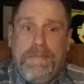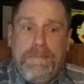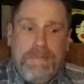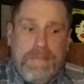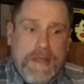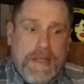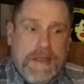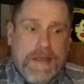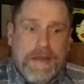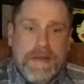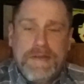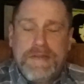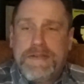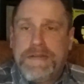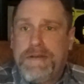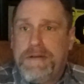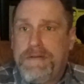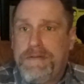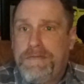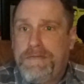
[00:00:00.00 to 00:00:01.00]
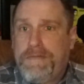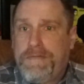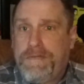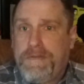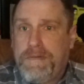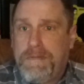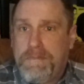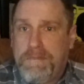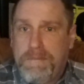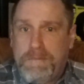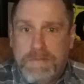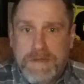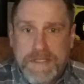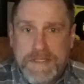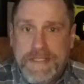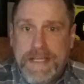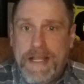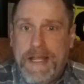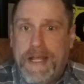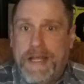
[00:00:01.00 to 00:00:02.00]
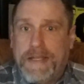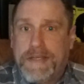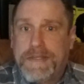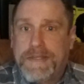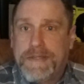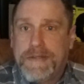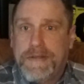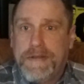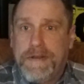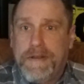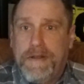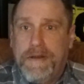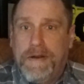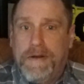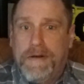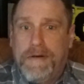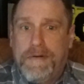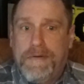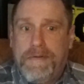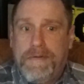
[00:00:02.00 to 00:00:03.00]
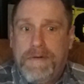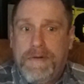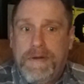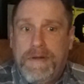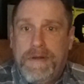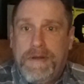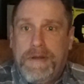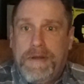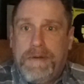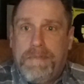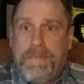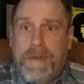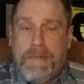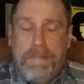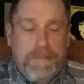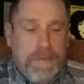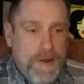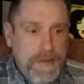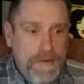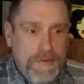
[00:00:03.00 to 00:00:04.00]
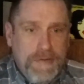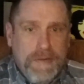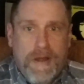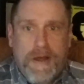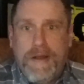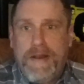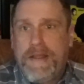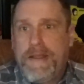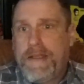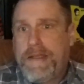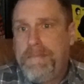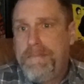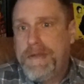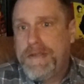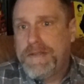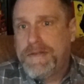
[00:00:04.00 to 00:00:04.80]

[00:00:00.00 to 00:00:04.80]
because of sticks. You know, my brother-in-law didn't commit